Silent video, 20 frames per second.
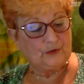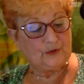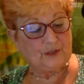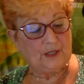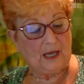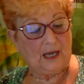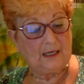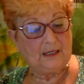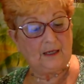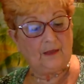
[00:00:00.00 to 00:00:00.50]

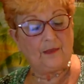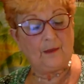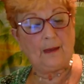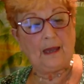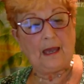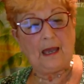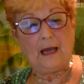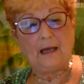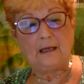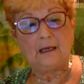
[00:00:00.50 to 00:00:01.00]
signed on the
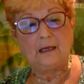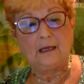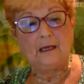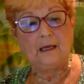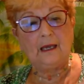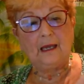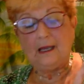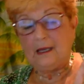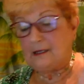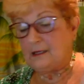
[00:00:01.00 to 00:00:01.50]
back.
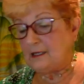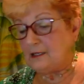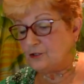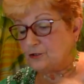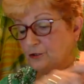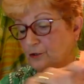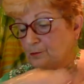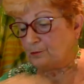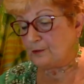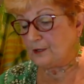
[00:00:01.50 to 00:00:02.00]
And he
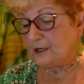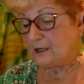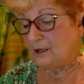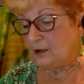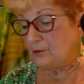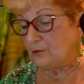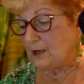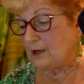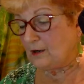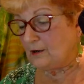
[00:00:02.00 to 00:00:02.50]
should bring
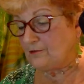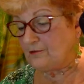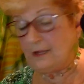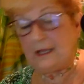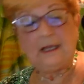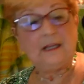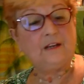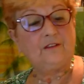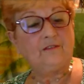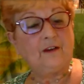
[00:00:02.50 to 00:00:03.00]
around
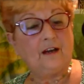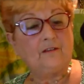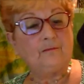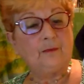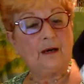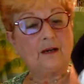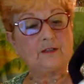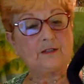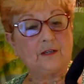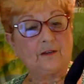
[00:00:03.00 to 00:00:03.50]
85 bucks,